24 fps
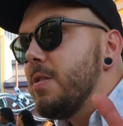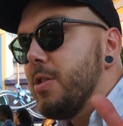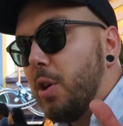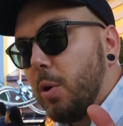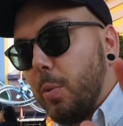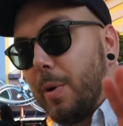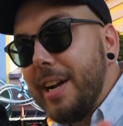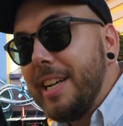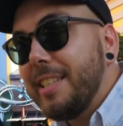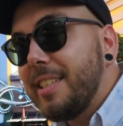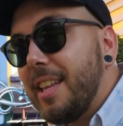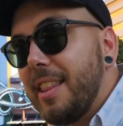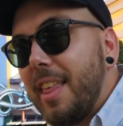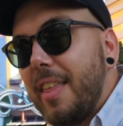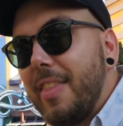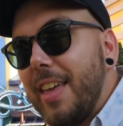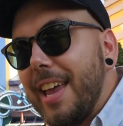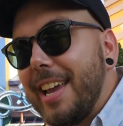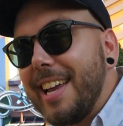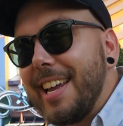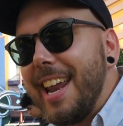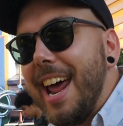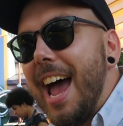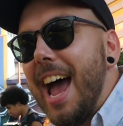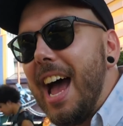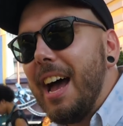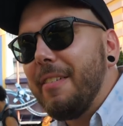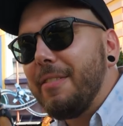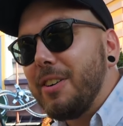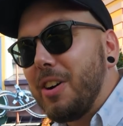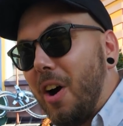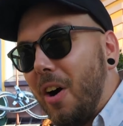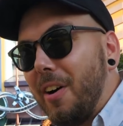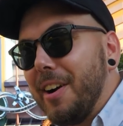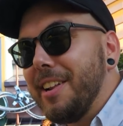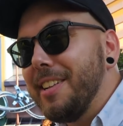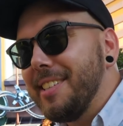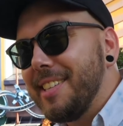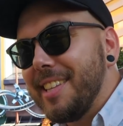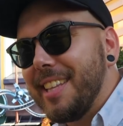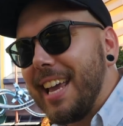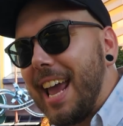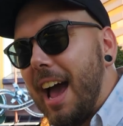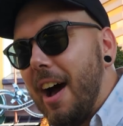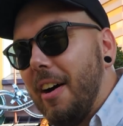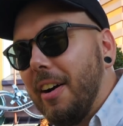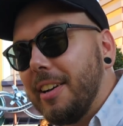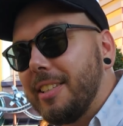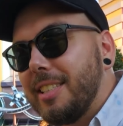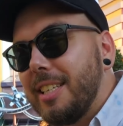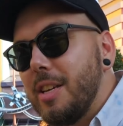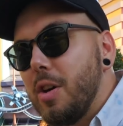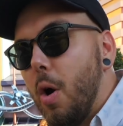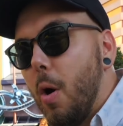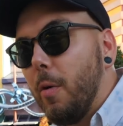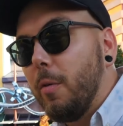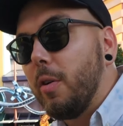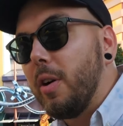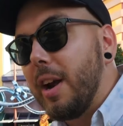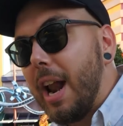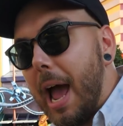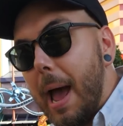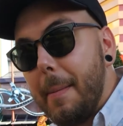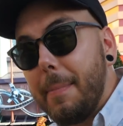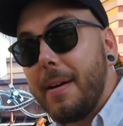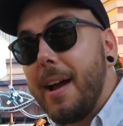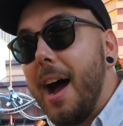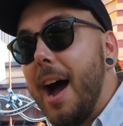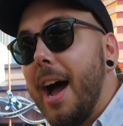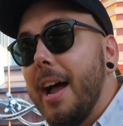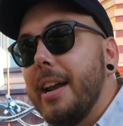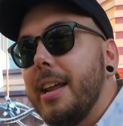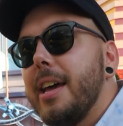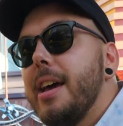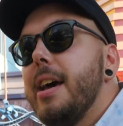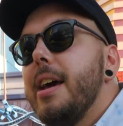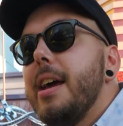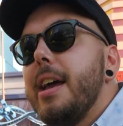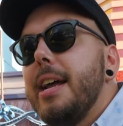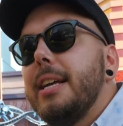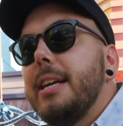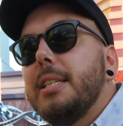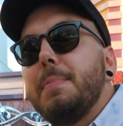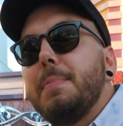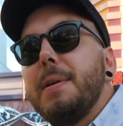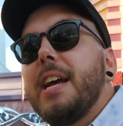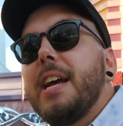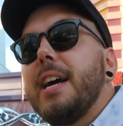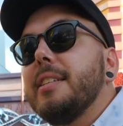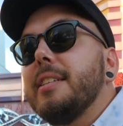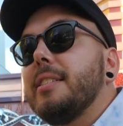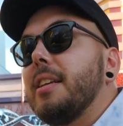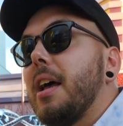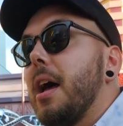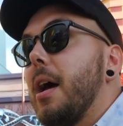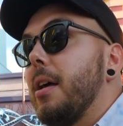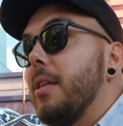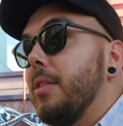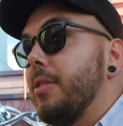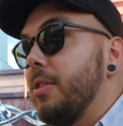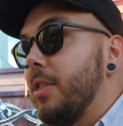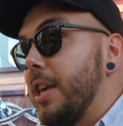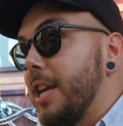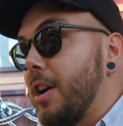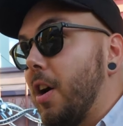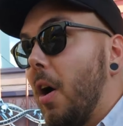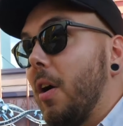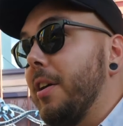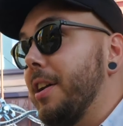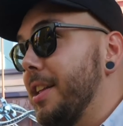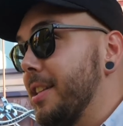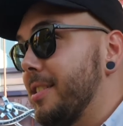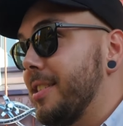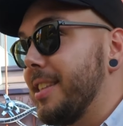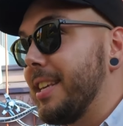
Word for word: the reason that they could have Guardians of the Galaxy over at Epcot is because the Guardians